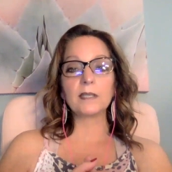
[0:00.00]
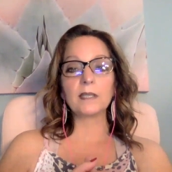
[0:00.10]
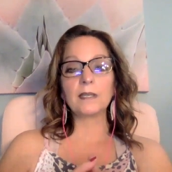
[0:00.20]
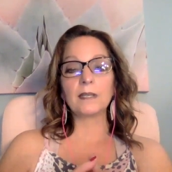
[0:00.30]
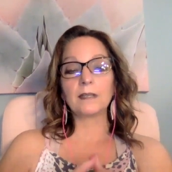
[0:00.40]

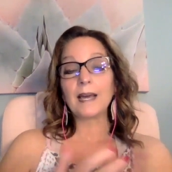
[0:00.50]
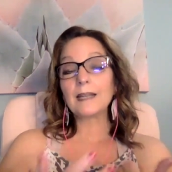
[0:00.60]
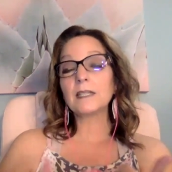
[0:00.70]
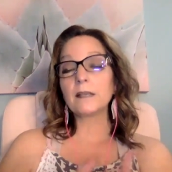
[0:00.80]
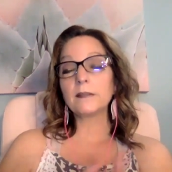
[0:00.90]
And a lot
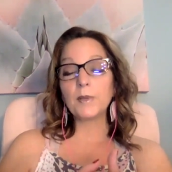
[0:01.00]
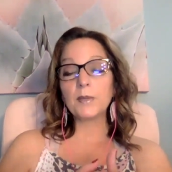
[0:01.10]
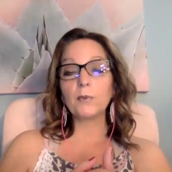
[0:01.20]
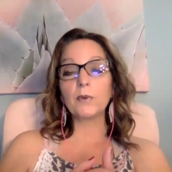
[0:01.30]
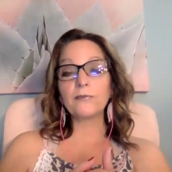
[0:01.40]
of times
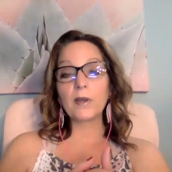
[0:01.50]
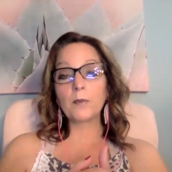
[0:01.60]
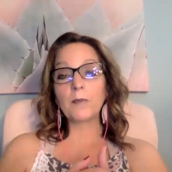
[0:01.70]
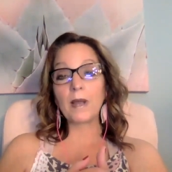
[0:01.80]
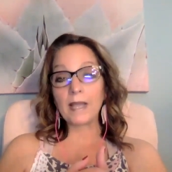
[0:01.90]
people with
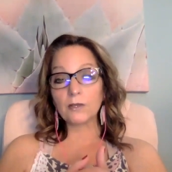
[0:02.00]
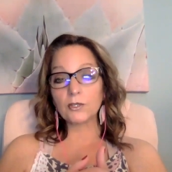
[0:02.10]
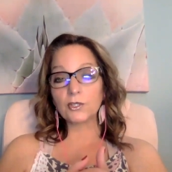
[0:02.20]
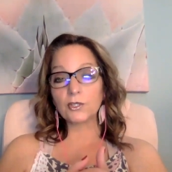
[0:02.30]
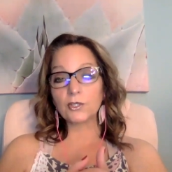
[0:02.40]

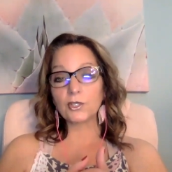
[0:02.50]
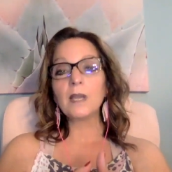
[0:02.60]
fibromyalgia